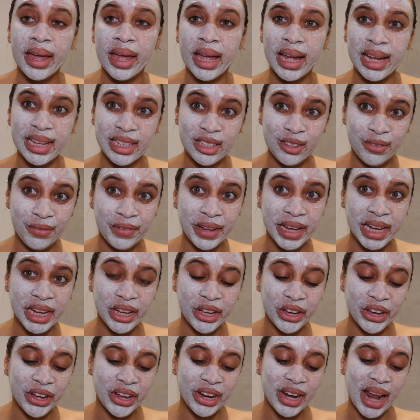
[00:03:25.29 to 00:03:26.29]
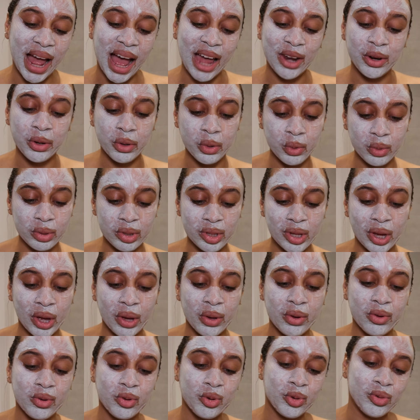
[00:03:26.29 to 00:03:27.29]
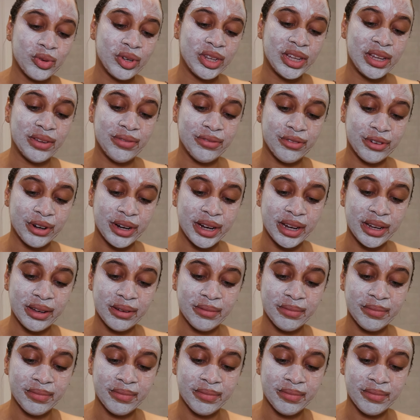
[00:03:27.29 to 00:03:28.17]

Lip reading: It's vegan and also cruelty free.